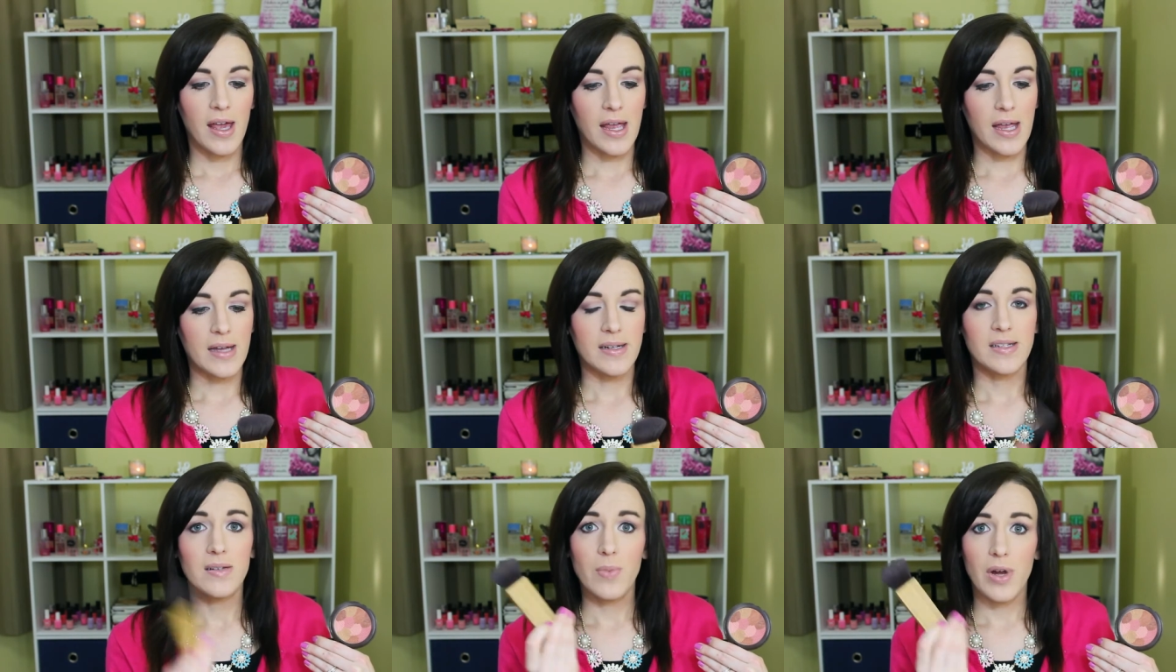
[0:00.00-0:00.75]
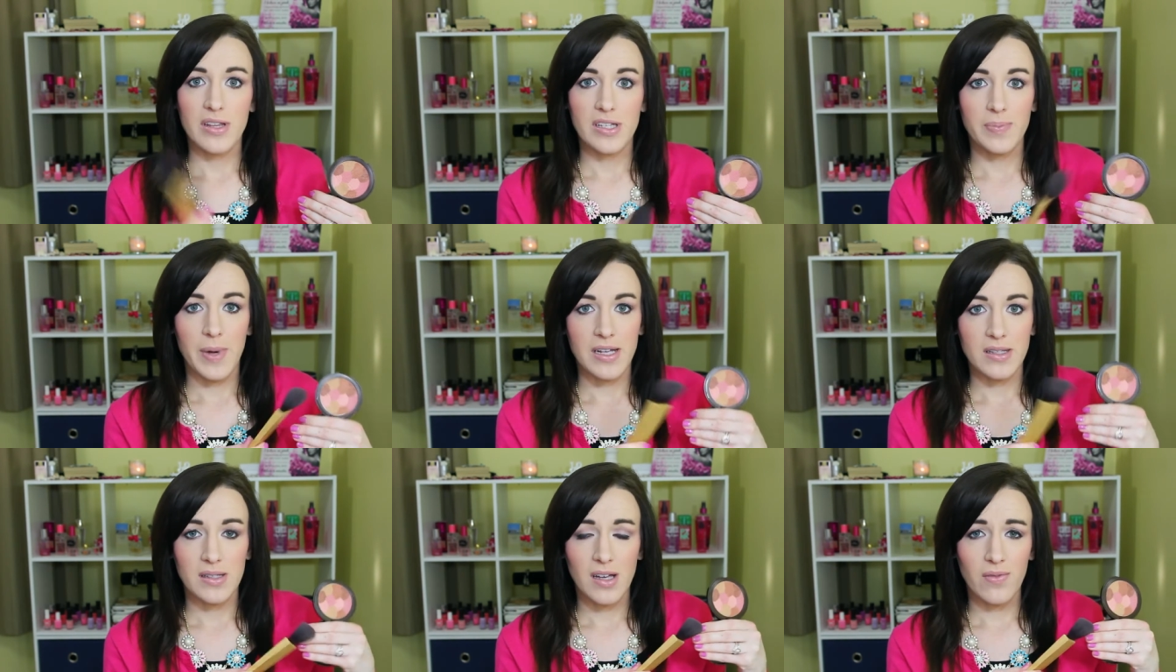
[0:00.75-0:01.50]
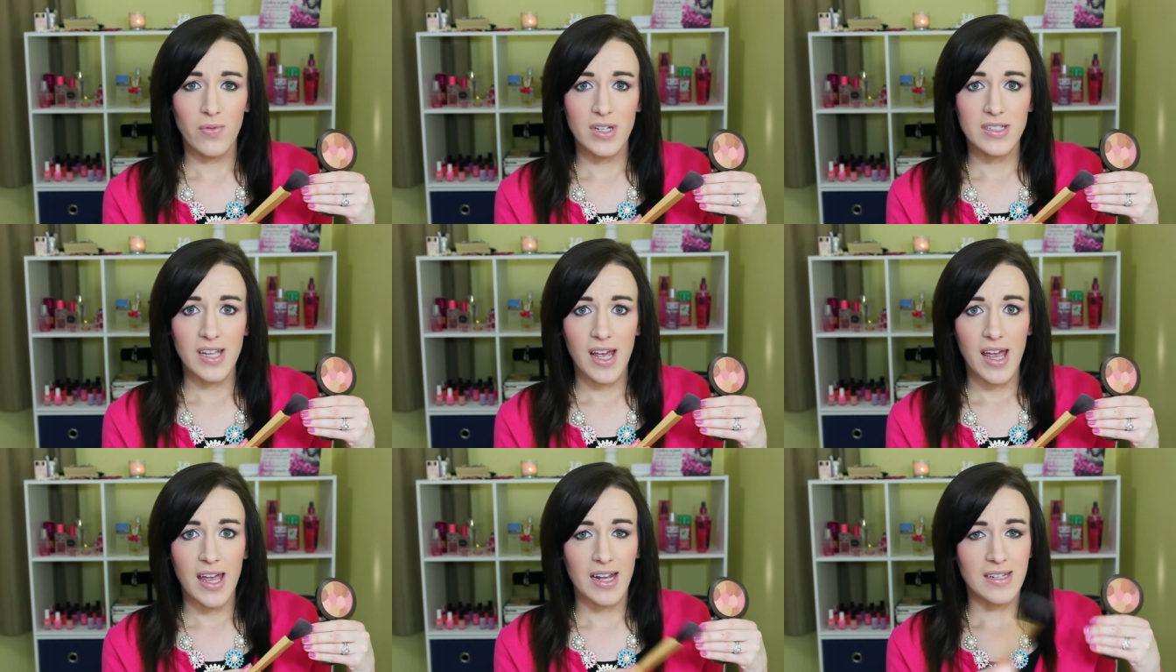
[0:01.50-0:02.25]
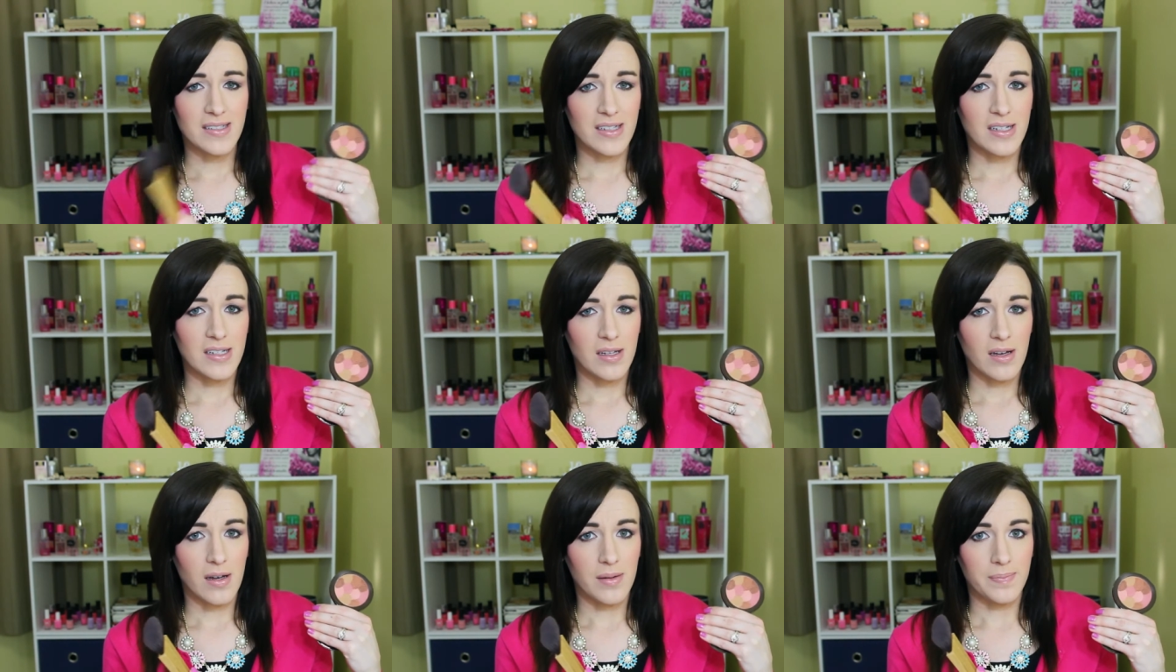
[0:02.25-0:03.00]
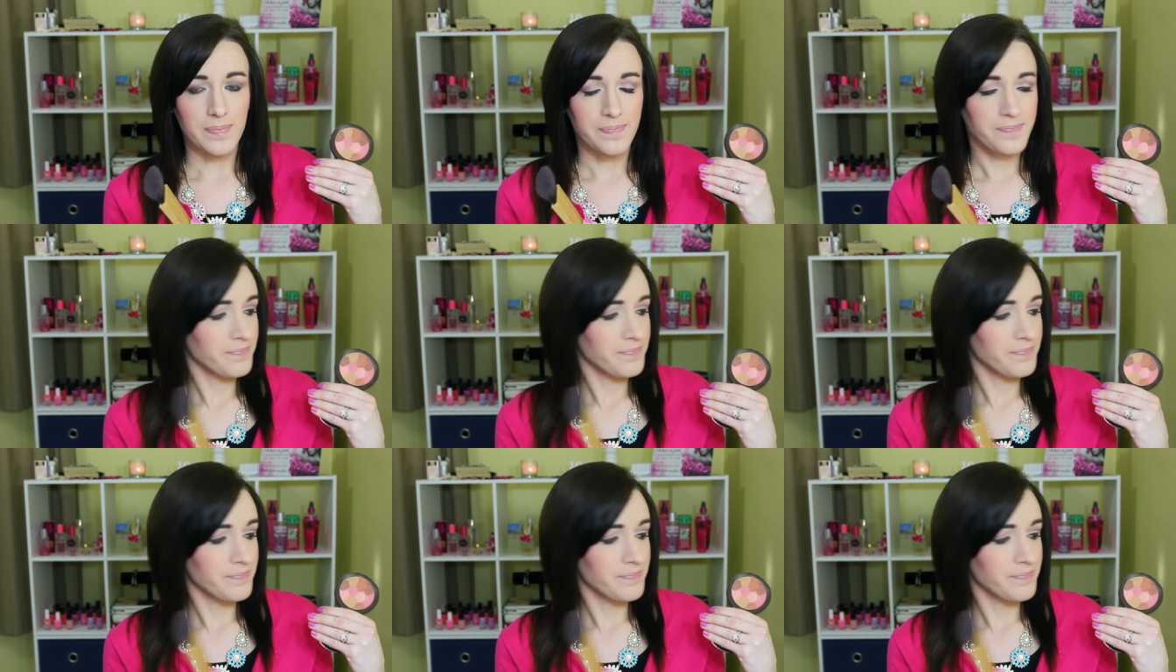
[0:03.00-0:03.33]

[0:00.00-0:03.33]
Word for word: And I did wear this by itself one day, and I did um,